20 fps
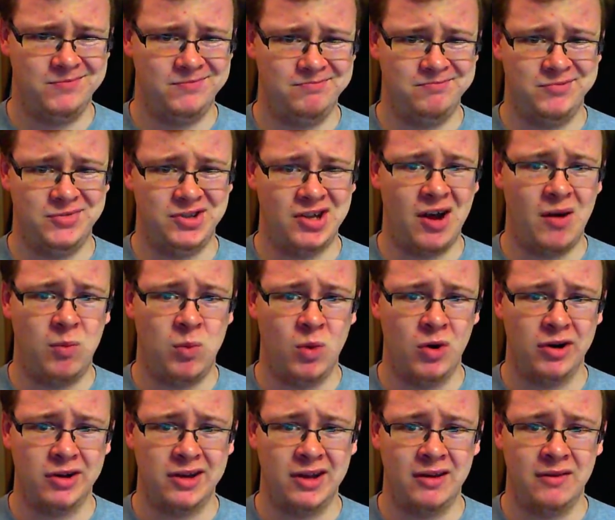stop
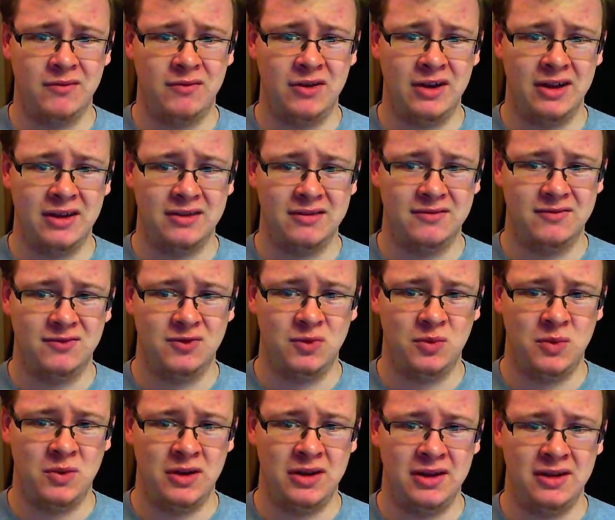working for like
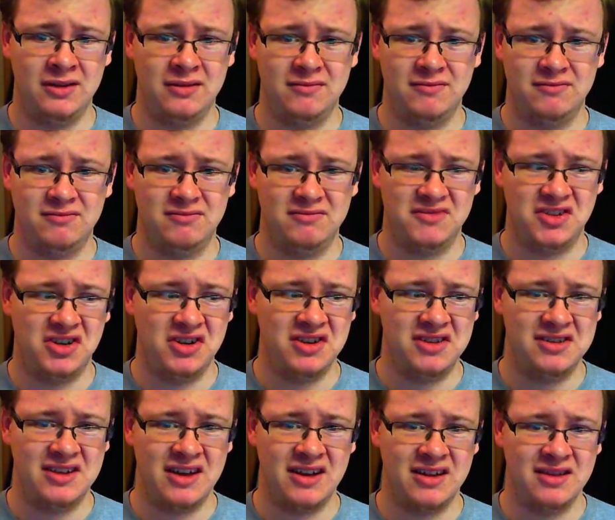20-30
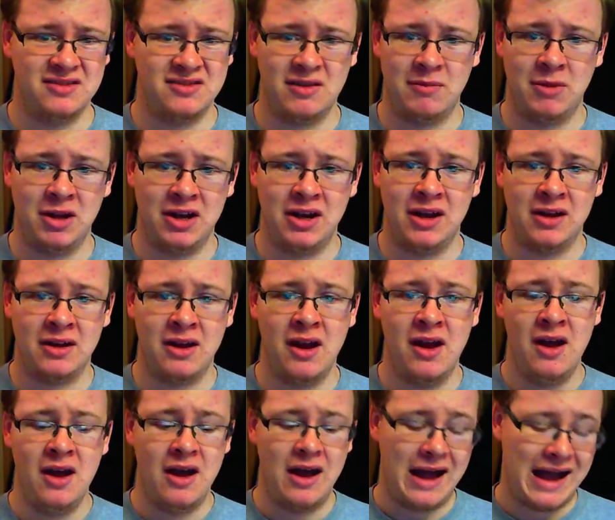seconds, something like that,
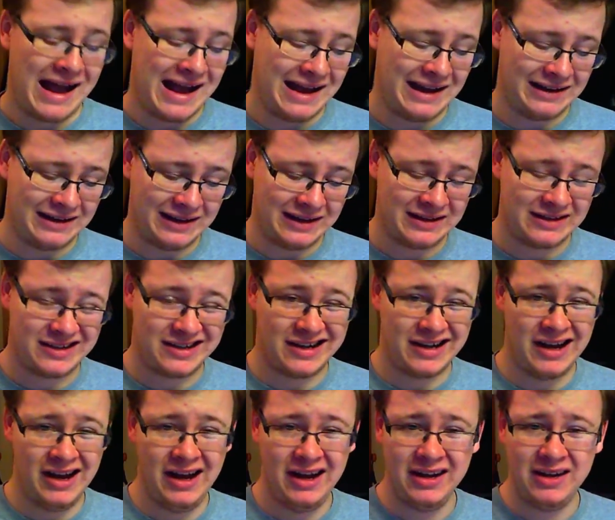and it
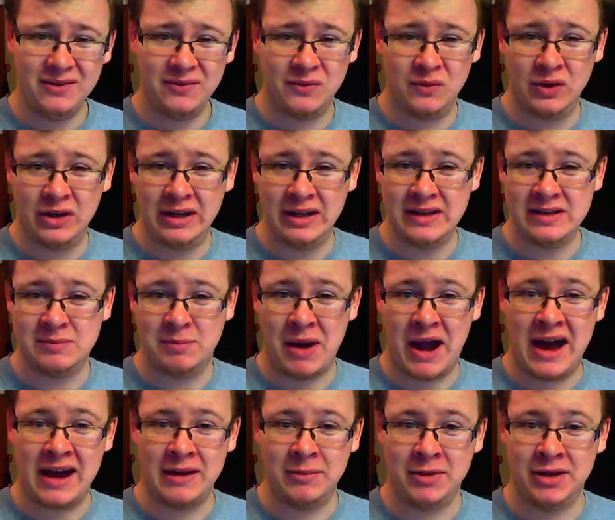kind of really is
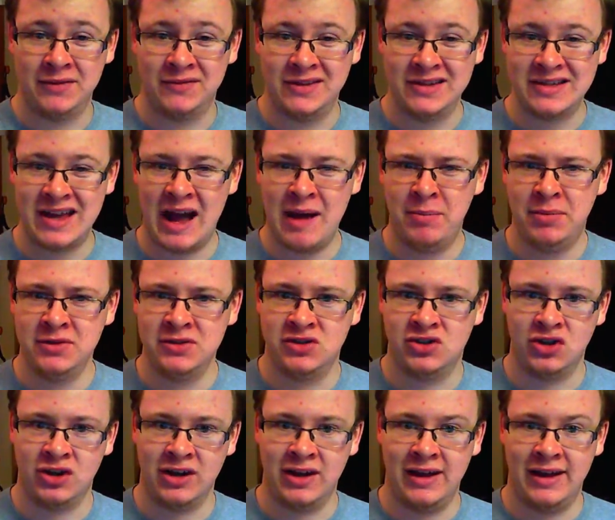bad. I mean, if this happens
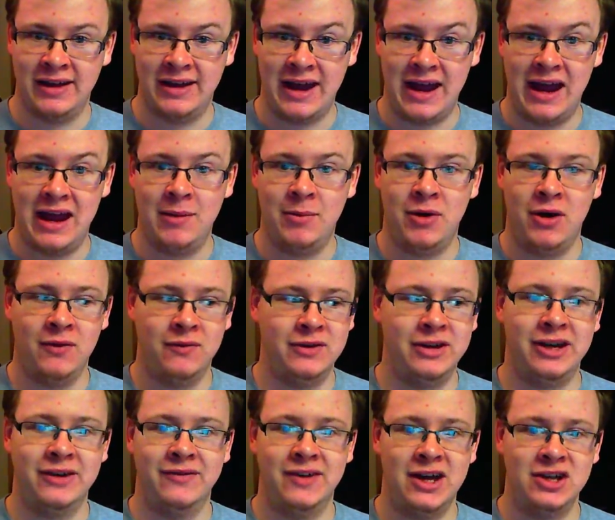during a game of League
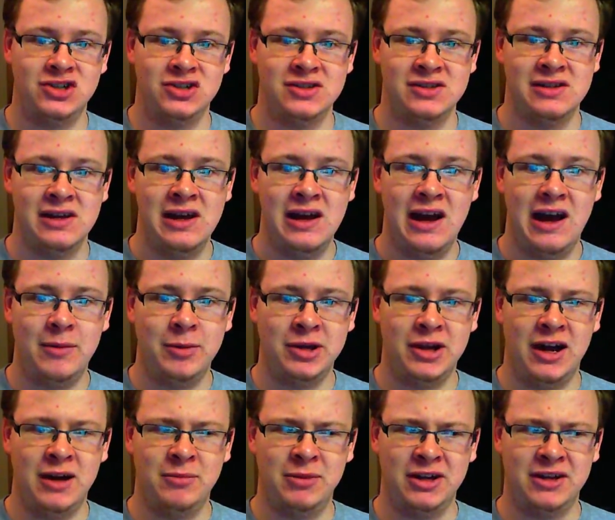of Legends, I mean,
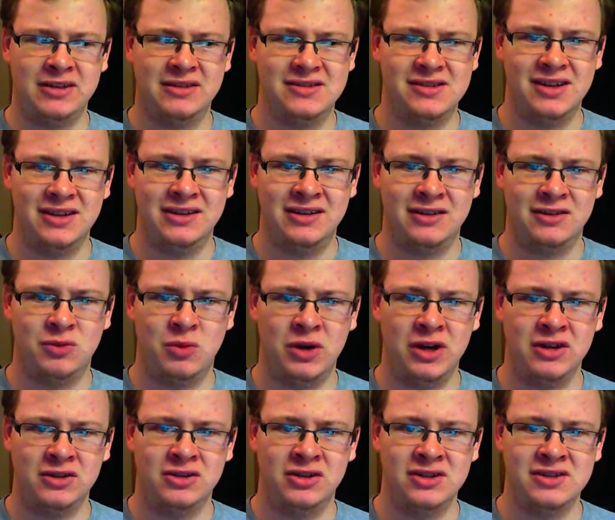I'm like sitting there 20 or
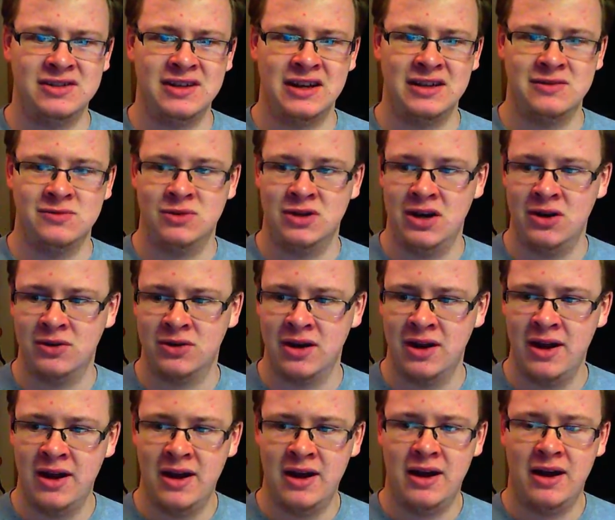30 seconds without
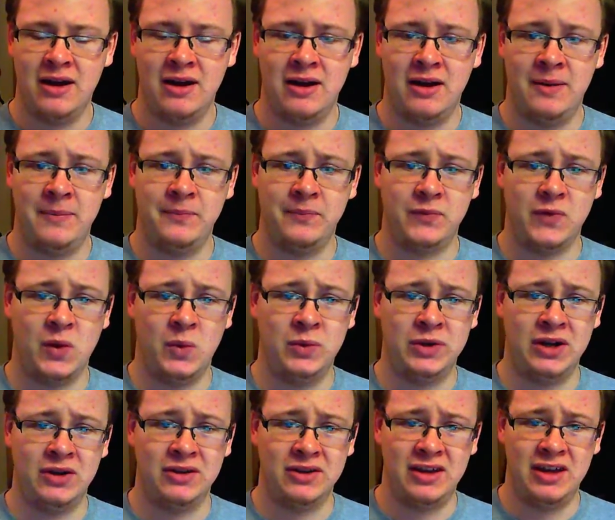
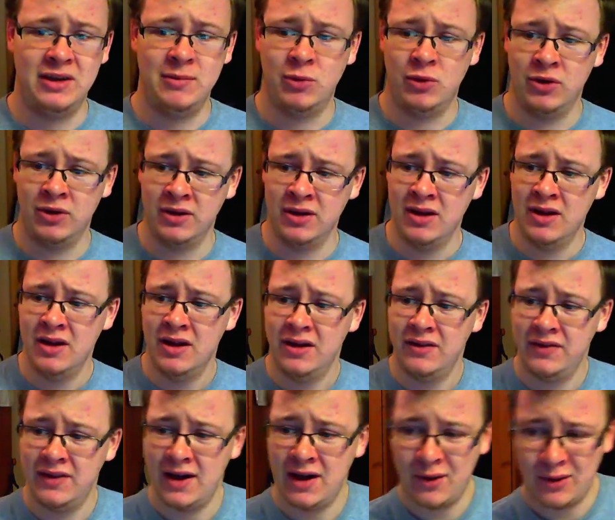a keyboard.
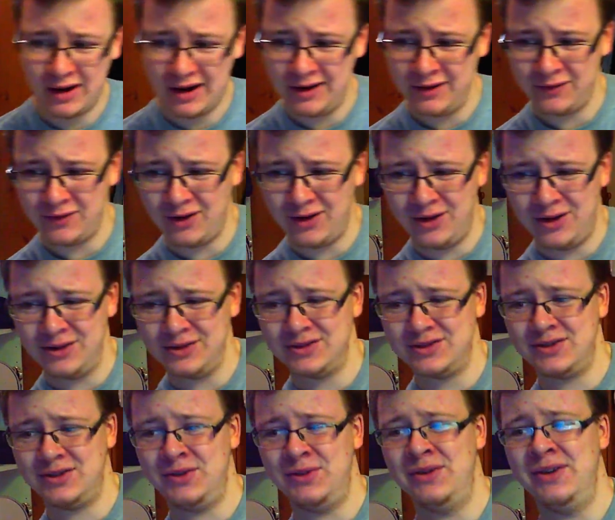Now I've
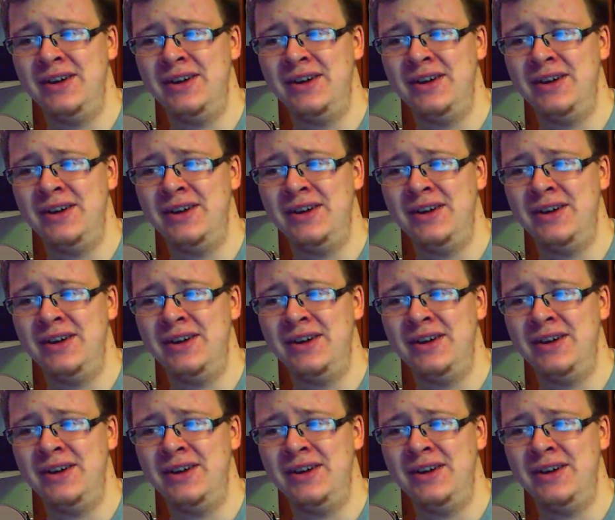also